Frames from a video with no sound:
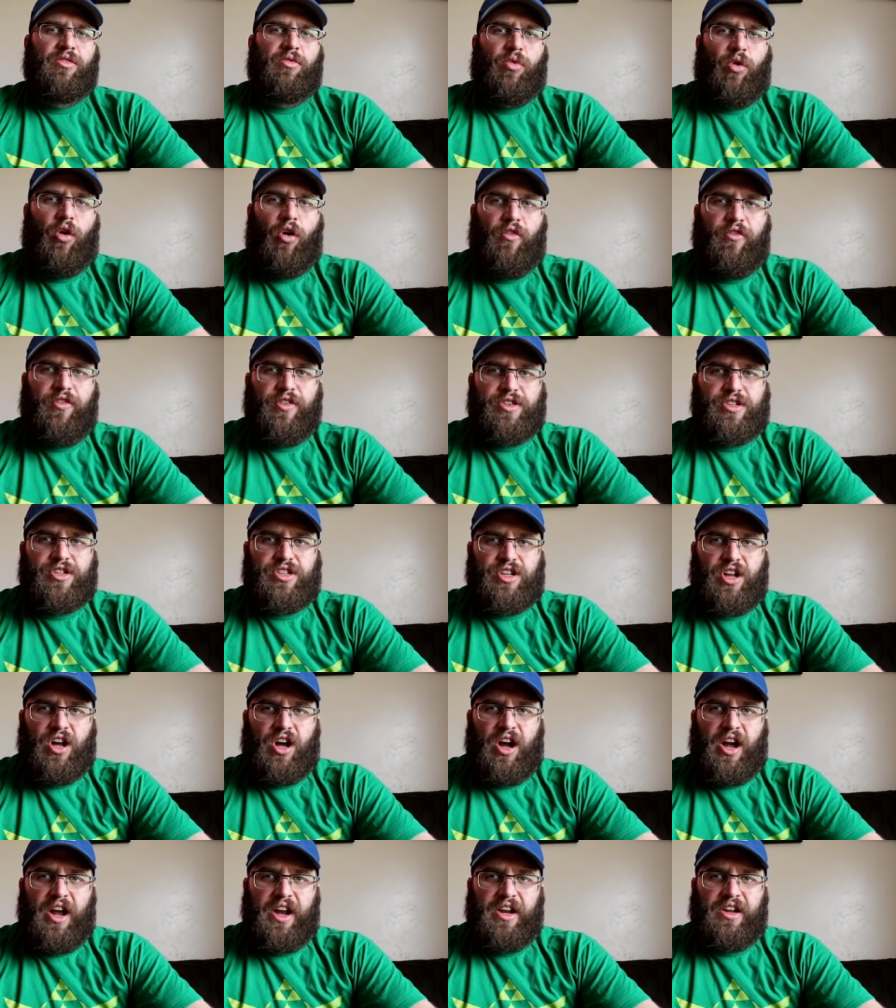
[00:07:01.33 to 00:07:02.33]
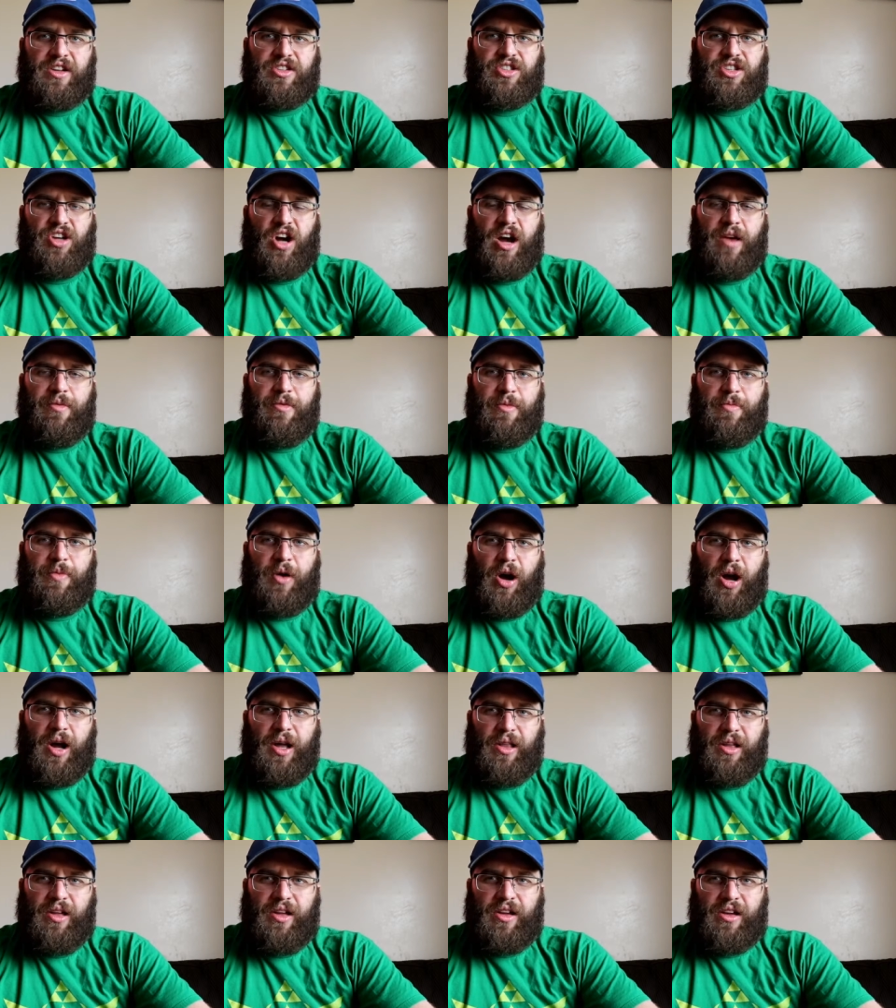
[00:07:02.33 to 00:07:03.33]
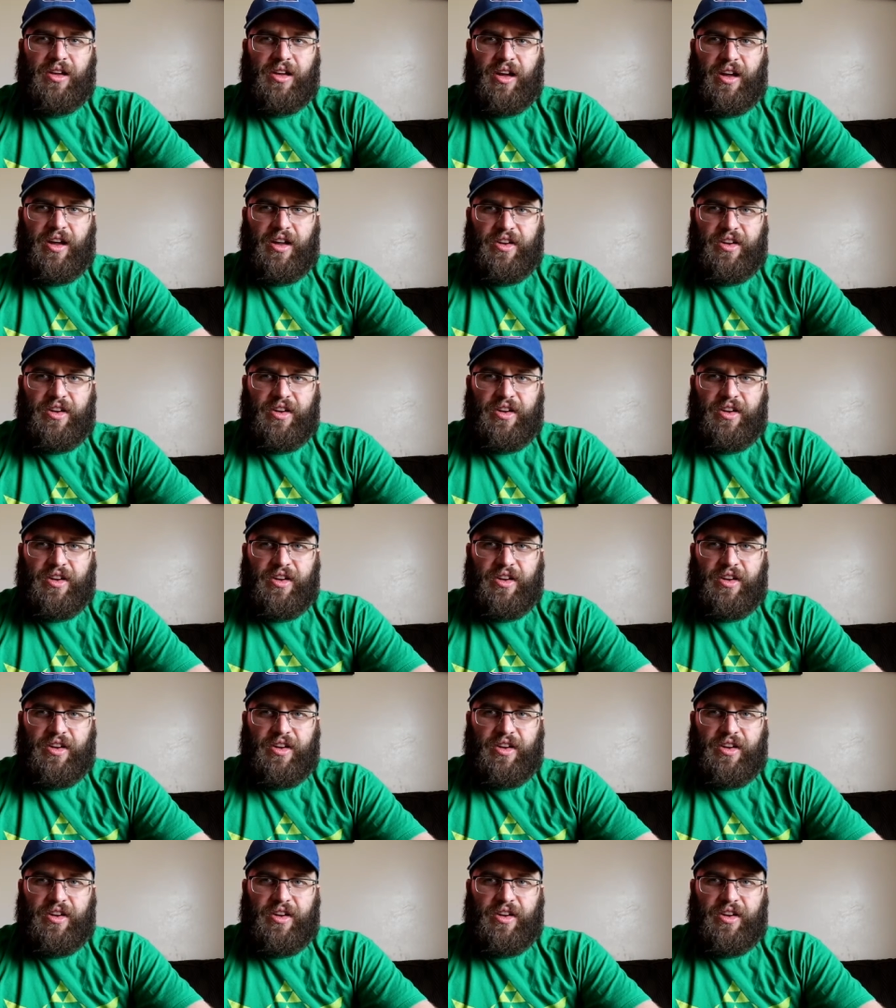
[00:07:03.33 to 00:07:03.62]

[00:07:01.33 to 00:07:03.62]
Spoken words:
Wolfenstein Cyberpilot,